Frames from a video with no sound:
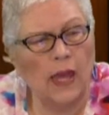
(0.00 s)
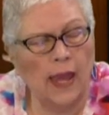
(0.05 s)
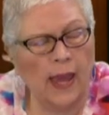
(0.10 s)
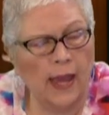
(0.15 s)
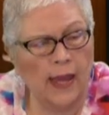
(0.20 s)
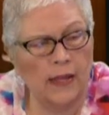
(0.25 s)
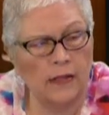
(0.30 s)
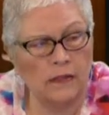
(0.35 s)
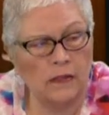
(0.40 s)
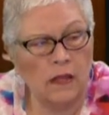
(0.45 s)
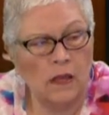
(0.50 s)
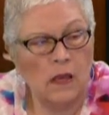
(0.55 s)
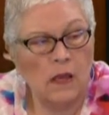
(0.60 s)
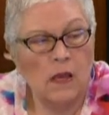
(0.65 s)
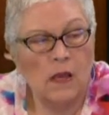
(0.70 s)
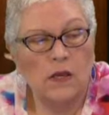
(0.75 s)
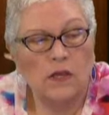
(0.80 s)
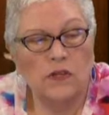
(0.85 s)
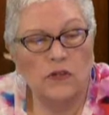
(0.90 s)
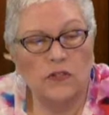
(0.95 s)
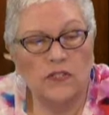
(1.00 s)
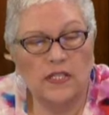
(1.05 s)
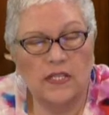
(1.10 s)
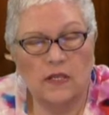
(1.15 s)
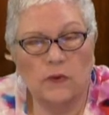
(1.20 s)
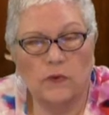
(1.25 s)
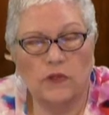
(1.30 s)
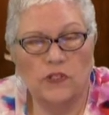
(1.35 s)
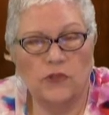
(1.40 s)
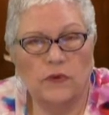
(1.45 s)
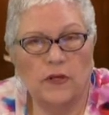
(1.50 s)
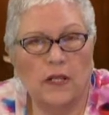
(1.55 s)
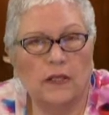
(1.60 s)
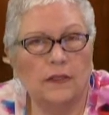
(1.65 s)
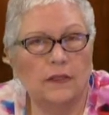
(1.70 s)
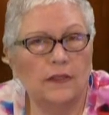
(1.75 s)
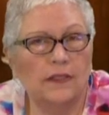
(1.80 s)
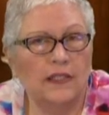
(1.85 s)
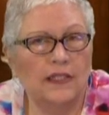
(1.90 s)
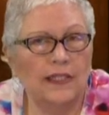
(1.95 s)
And you'll see that we're doing a
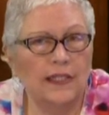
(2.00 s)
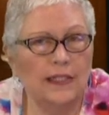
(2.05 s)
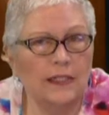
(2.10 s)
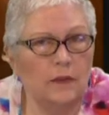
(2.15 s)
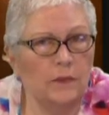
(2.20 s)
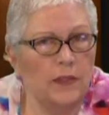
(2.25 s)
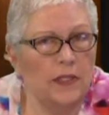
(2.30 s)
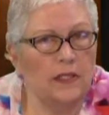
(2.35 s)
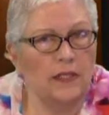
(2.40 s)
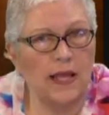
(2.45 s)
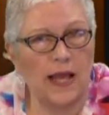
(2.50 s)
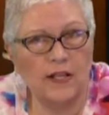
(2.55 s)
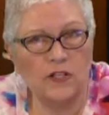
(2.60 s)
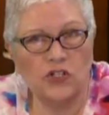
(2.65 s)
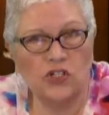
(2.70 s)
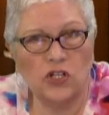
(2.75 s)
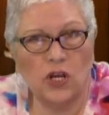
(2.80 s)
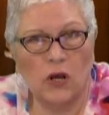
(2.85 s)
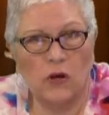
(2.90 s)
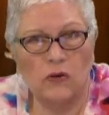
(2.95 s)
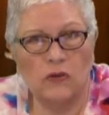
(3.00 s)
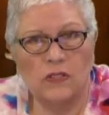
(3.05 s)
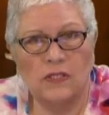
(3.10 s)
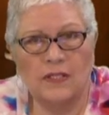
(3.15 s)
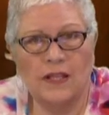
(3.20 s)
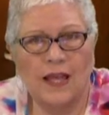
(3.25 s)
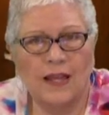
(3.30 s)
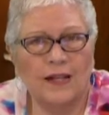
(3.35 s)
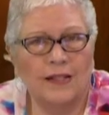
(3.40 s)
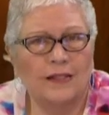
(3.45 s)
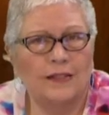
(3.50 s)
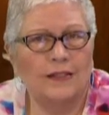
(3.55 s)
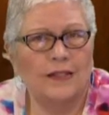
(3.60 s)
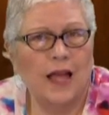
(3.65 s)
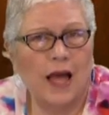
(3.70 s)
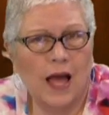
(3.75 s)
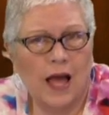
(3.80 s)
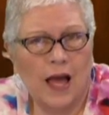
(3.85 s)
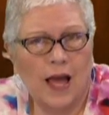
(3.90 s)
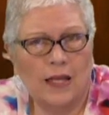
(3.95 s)
little bit less shows, not a
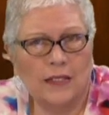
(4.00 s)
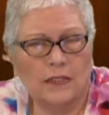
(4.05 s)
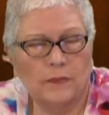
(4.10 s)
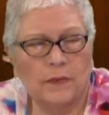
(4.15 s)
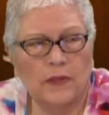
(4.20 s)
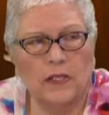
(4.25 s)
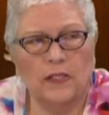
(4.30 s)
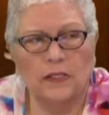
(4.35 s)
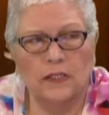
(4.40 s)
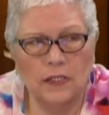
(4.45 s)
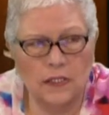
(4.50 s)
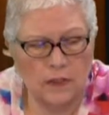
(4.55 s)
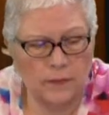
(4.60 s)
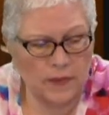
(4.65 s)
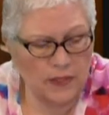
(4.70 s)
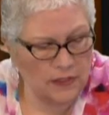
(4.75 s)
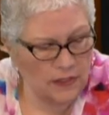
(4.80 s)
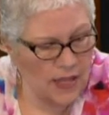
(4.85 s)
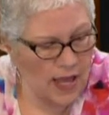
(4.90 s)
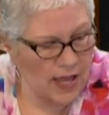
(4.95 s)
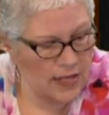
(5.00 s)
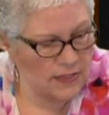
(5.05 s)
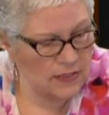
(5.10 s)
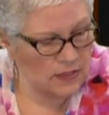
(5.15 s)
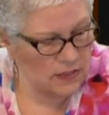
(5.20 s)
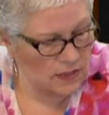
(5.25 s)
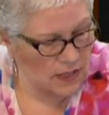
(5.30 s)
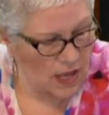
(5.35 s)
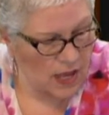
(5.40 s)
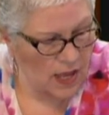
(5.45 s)
lot, but a little bit less